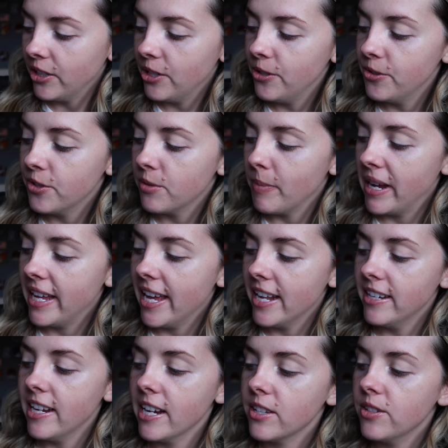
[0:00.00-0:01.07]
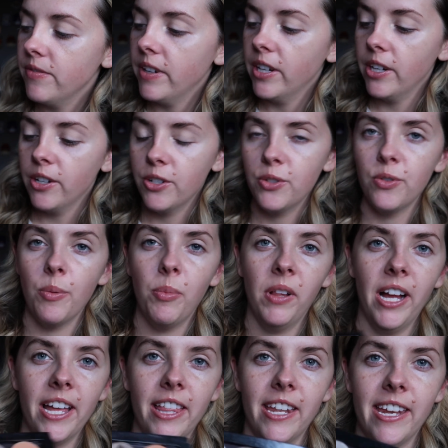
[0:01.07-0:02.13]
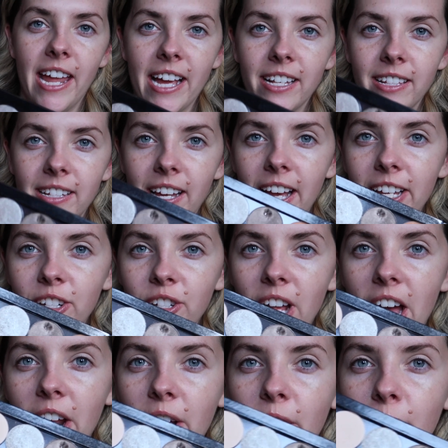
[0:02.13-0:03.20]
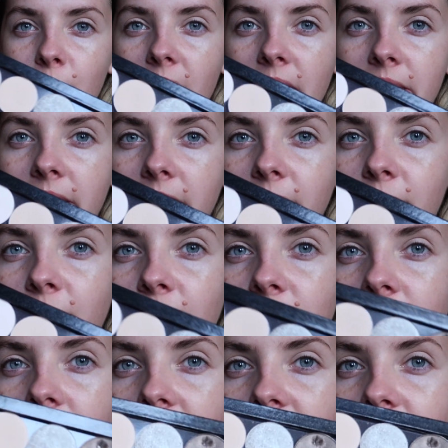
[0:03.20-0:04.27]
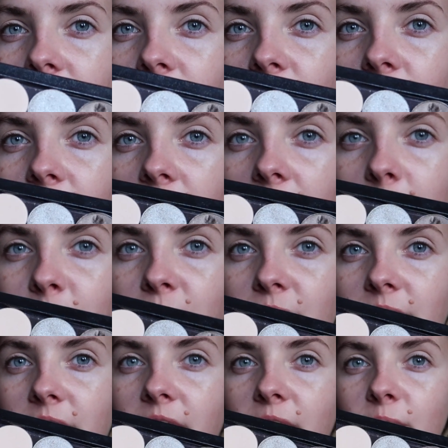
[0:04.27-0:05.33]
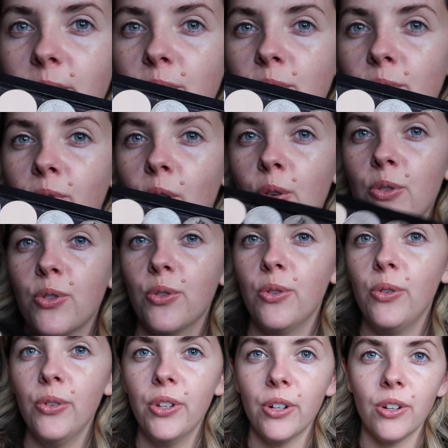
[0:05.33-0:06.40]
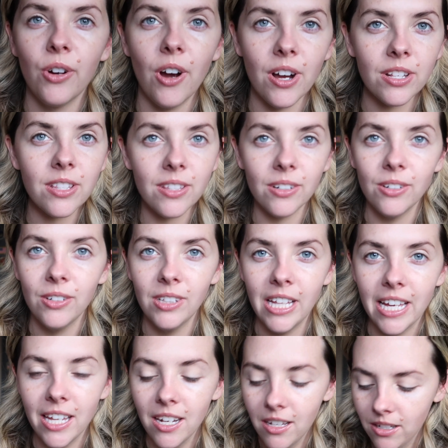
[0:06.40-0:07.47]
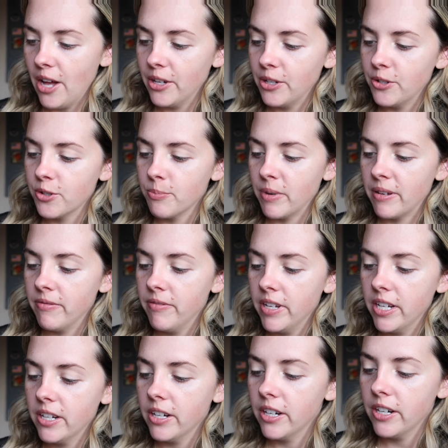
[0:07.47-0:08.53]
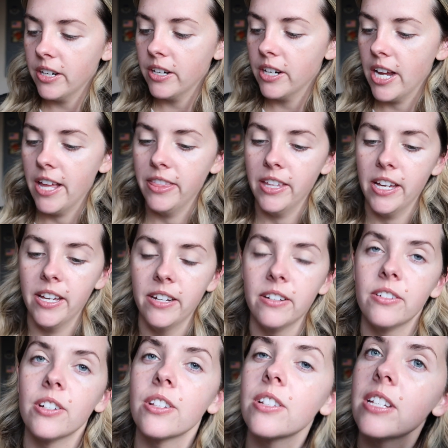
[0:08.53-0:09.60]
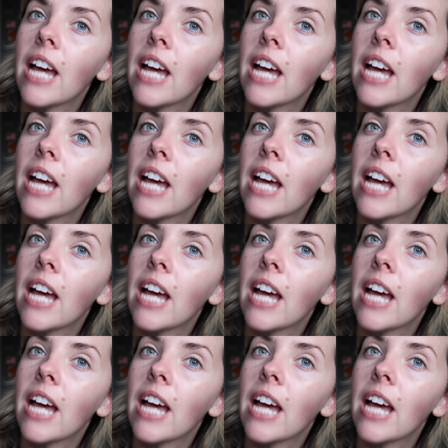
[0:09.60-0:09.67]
use my index finger to apply the next eyeshadow. I think for today's look, I'm just gonna use the rose gold across the whole lid. I'll use my finger and then just